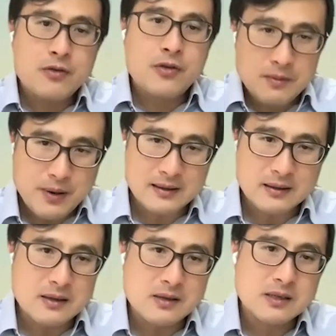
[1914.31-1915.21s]
Their
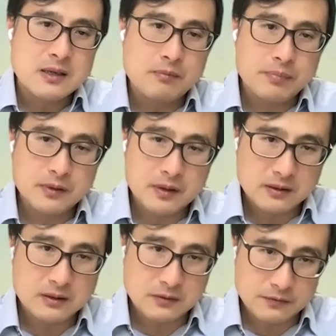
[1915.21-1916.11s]
impact is
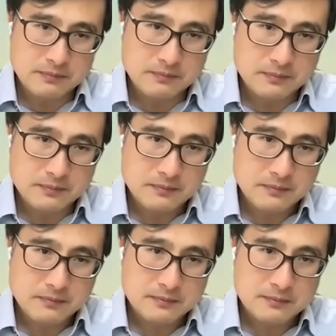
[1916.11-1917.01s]
completely different.
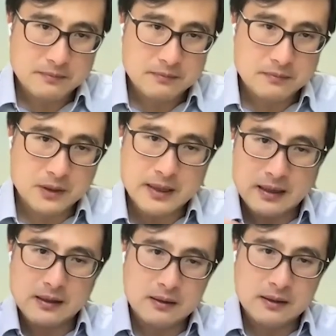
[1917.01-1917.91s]

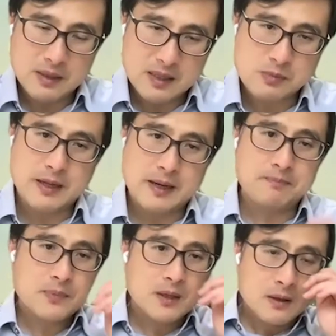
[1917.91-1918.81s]
Okay, let me
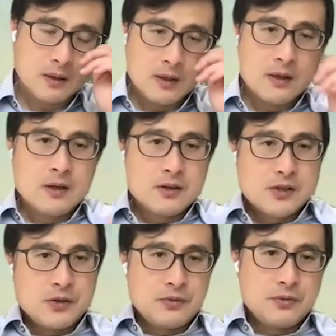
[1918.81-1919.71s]
explain.
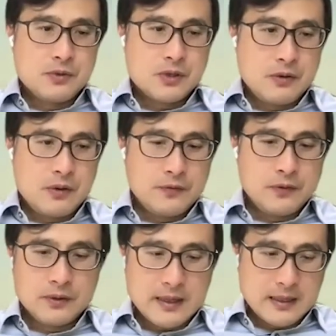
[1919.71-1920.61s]
So
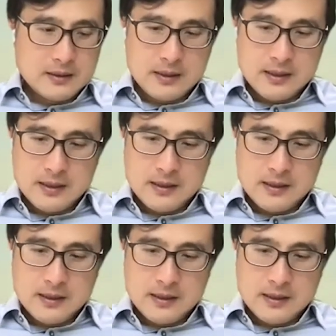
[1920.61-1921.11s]
if you look at